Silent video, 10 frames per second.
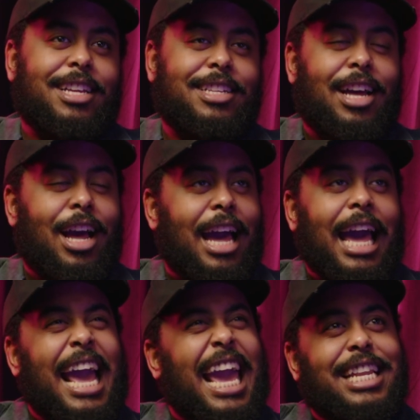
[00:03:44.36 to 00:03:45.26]

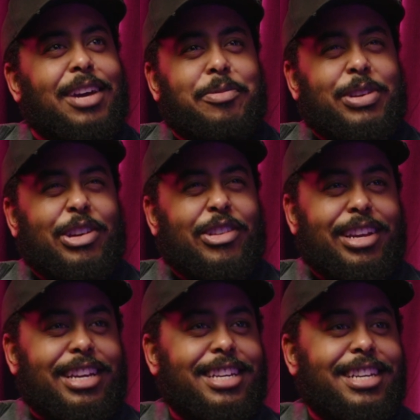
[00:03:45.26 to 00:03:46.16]
I hate that we
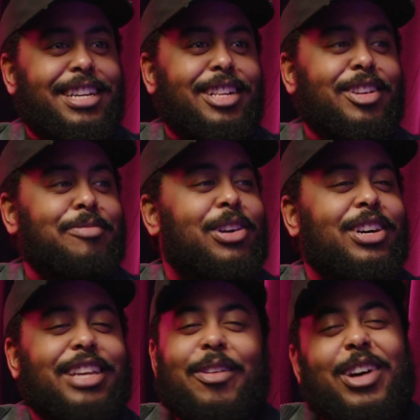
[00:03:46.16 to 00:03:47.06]
agree
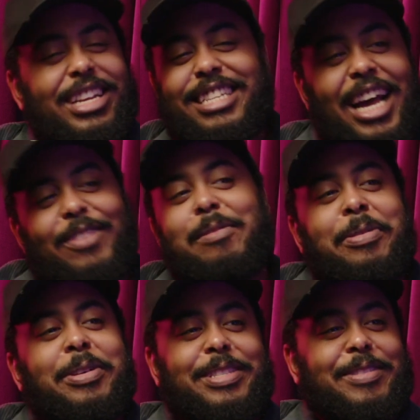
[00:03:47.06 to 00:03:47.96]
because I want us to have
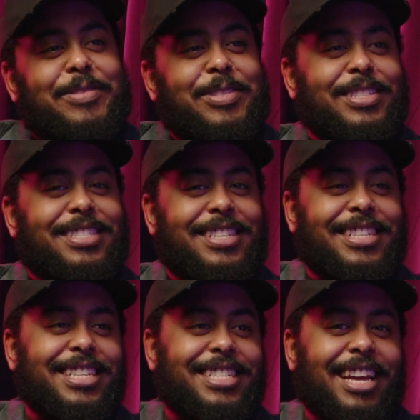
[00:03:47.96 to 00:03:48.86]
opposing views
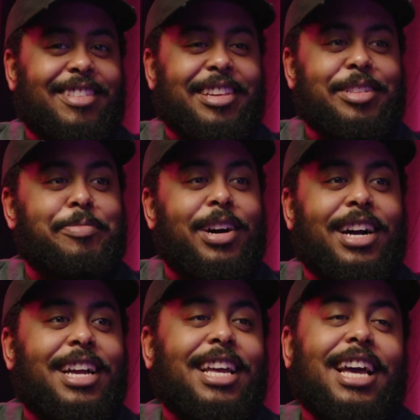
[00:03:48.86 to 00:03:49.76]
on these kind of things,
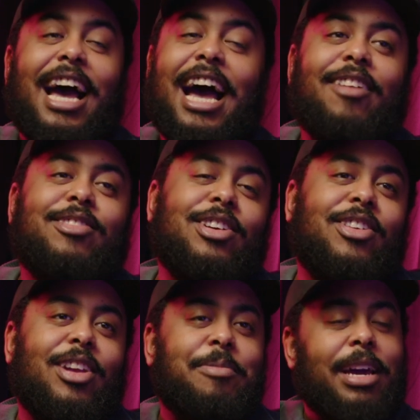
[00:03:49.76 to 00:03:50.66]
but I have to
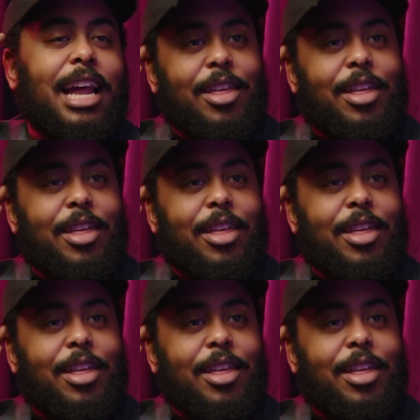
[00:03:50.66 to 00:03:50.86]
agree, man.